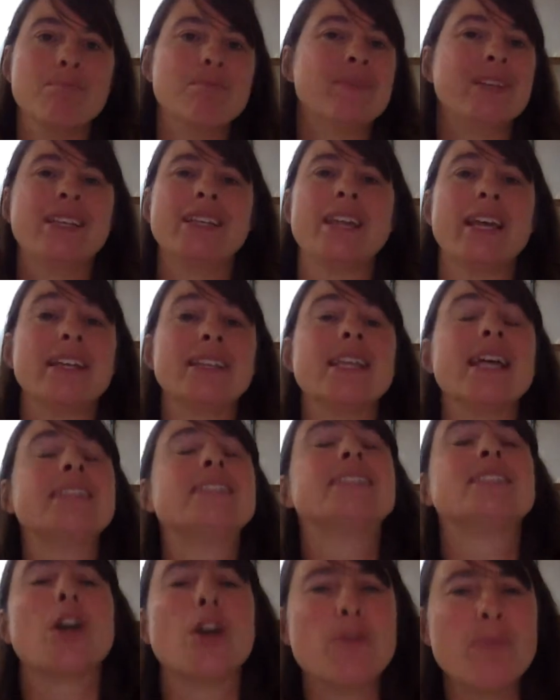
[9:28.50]

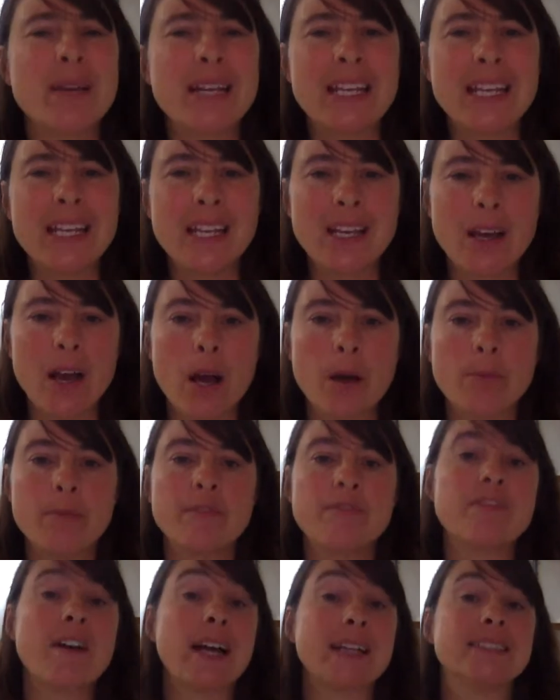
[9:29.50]
There's so many
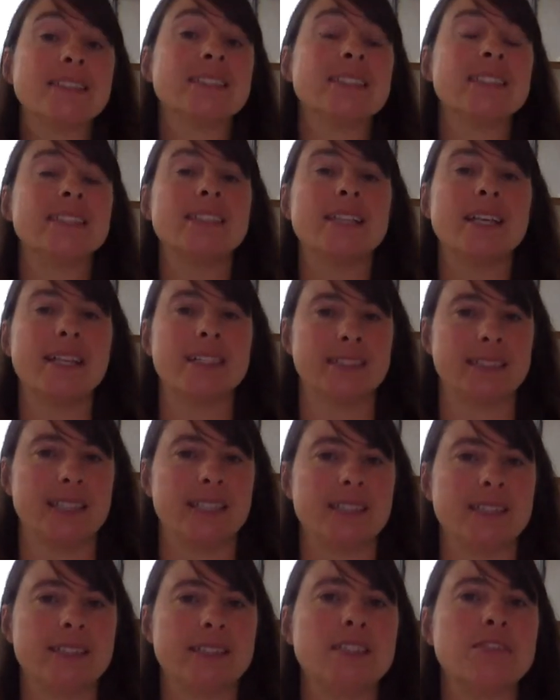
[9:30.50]
factors,
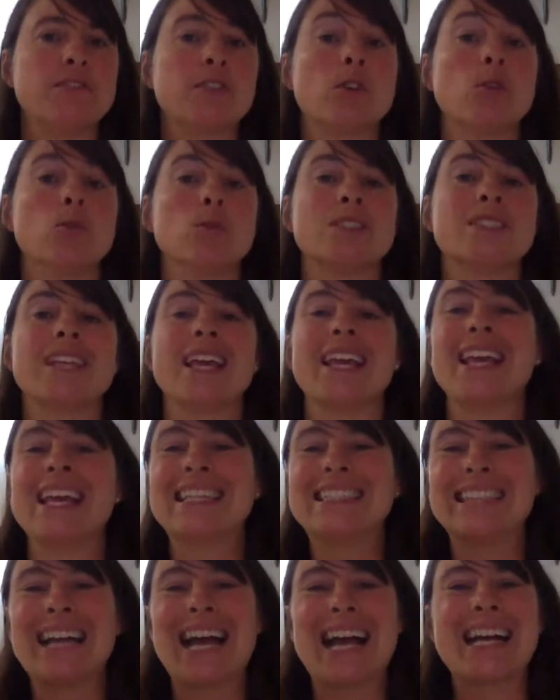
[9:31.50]
it's difficult to say
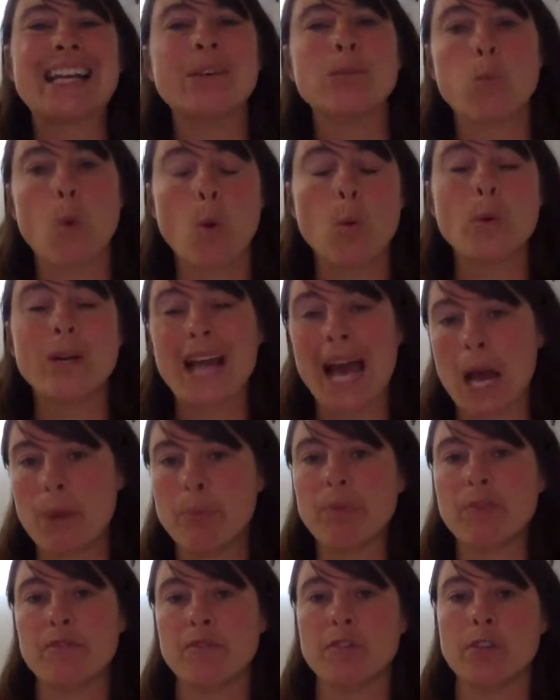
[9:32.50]
exactly what would
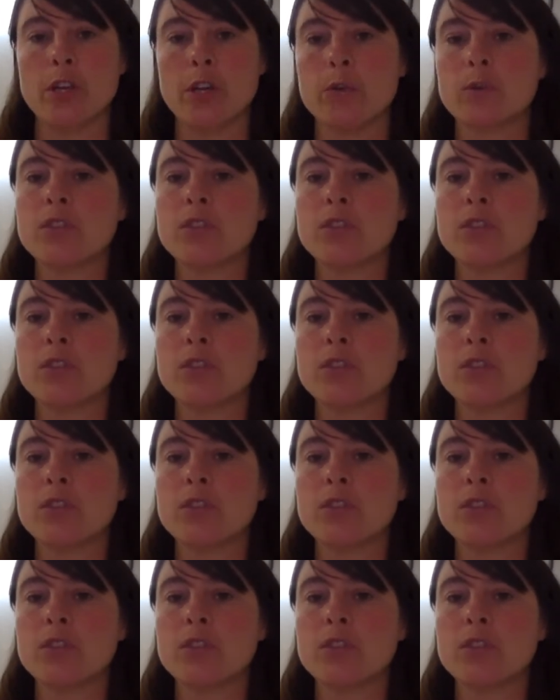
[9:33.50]
happen for you.